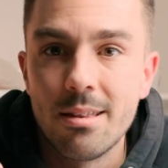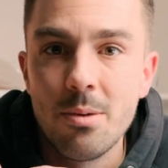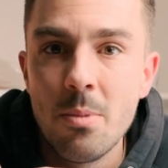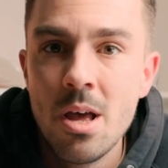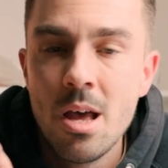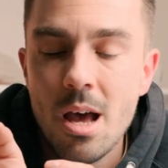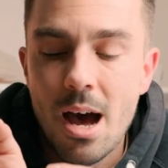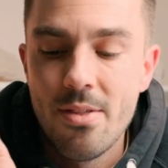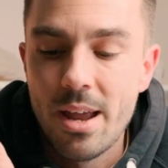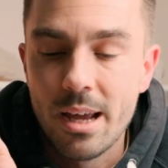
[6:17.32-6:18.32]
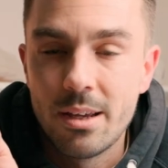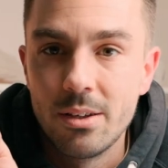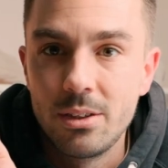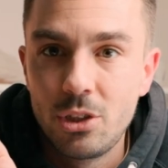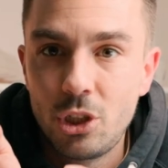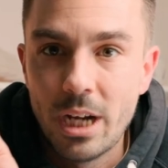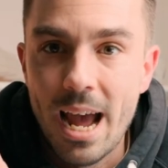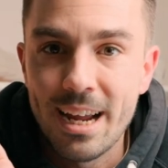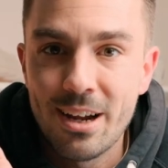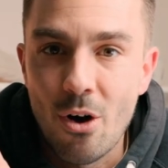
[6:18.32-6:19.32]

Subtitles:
them, and then I can check